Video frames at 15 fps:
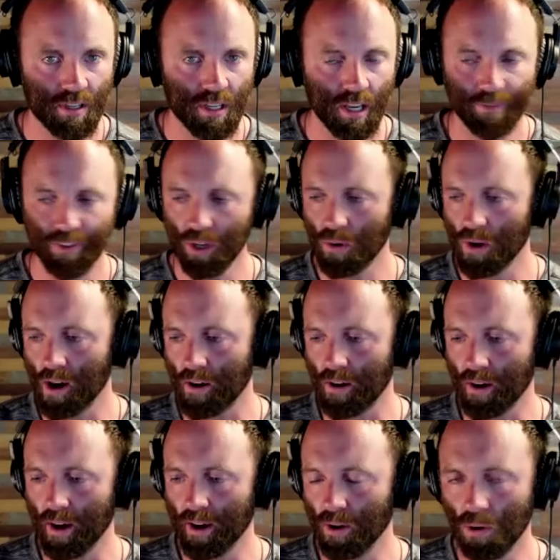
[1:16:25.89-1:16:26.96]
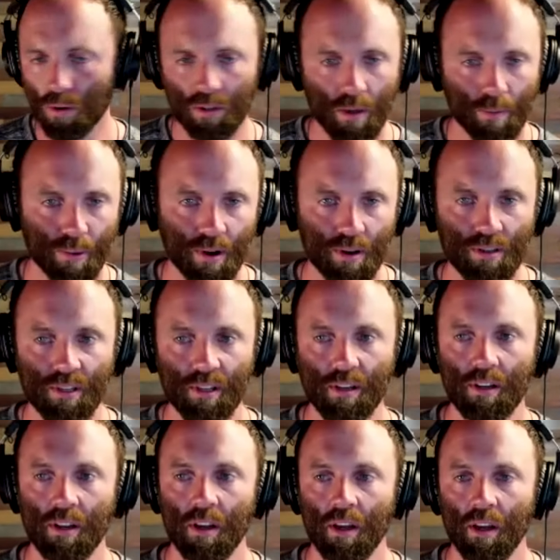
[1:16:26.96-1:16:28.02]
if you are an older
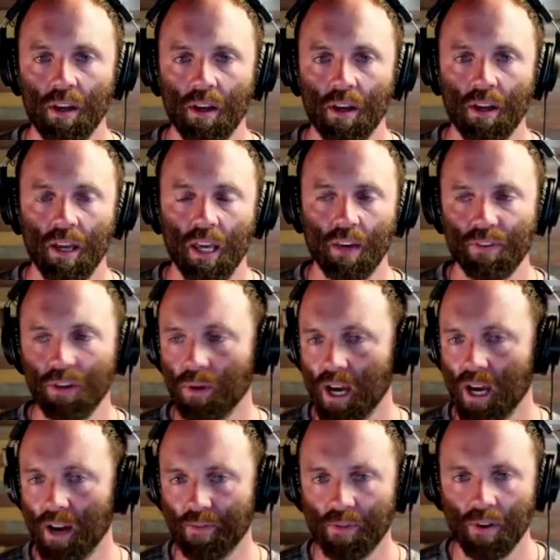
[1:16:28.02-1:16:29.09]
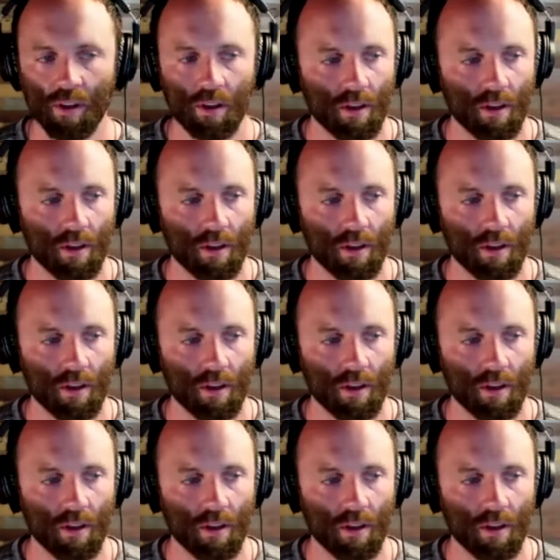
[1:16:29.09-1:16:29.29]
person, if you have,